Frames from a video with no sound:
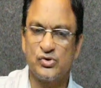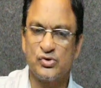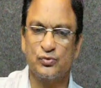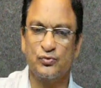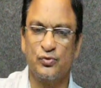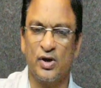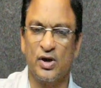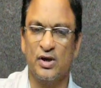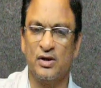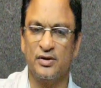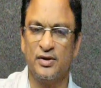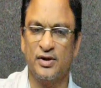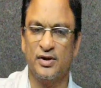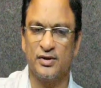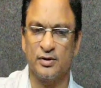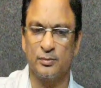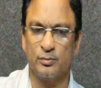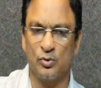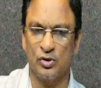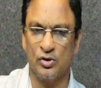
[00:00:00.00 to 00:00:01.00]
to file
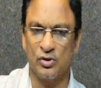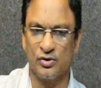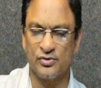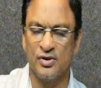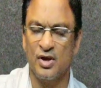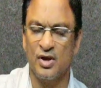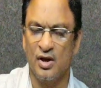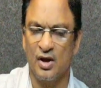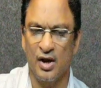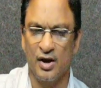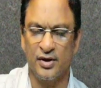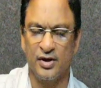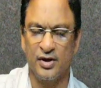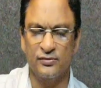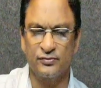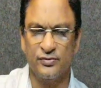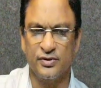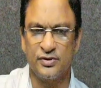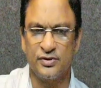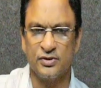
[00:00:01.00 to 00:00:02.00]
data blocks, and
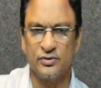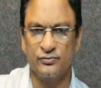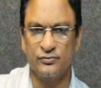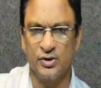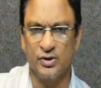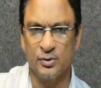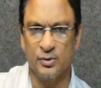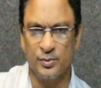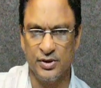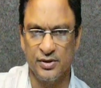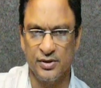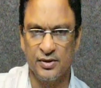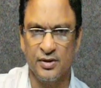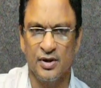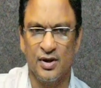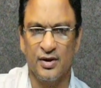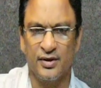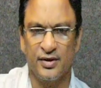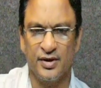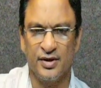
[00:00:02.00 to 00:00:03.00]
everything will be
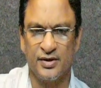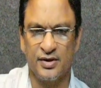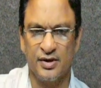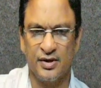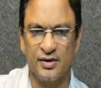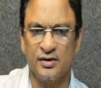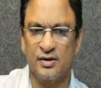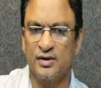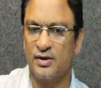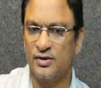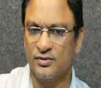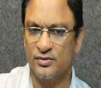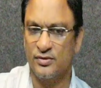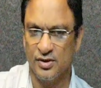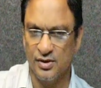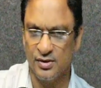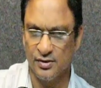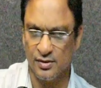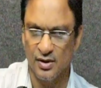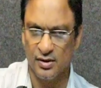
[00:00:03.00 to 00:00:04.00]
written in
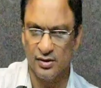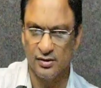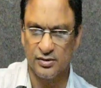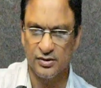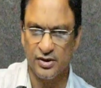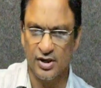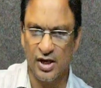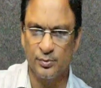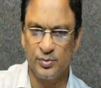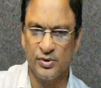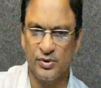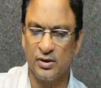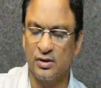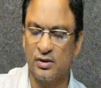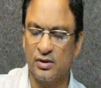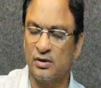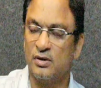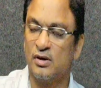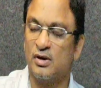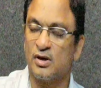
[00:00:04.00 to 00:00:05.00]
the
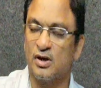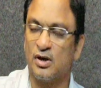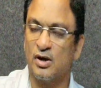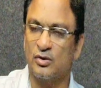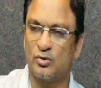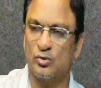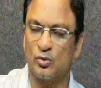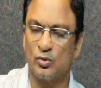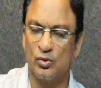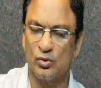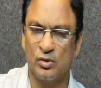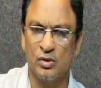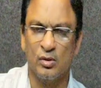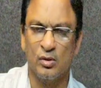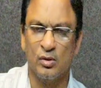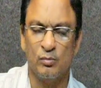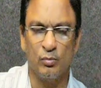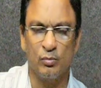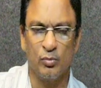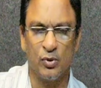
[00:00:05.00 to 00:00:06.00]
typical control
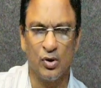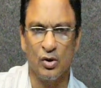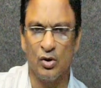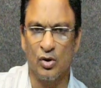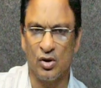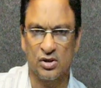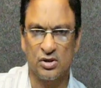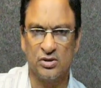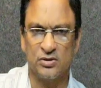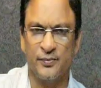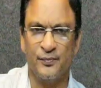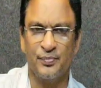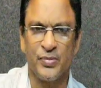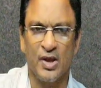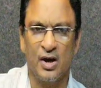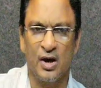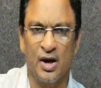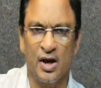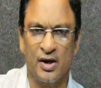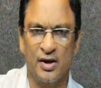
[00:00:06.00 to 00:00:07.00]
block.
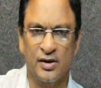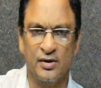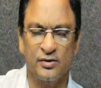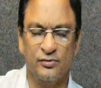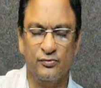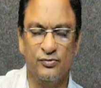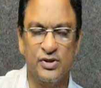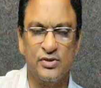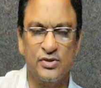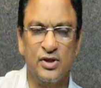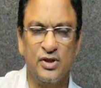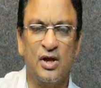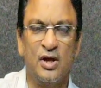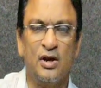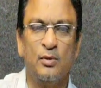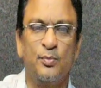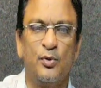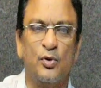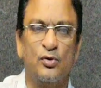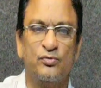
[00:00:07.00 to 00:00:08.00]
And with the
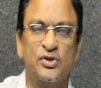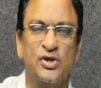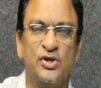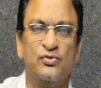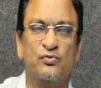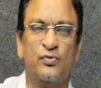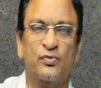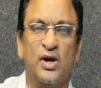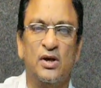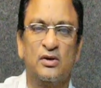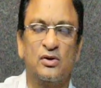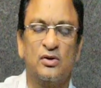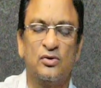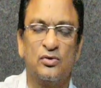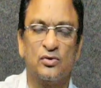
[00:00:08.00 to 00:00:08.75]
help of these file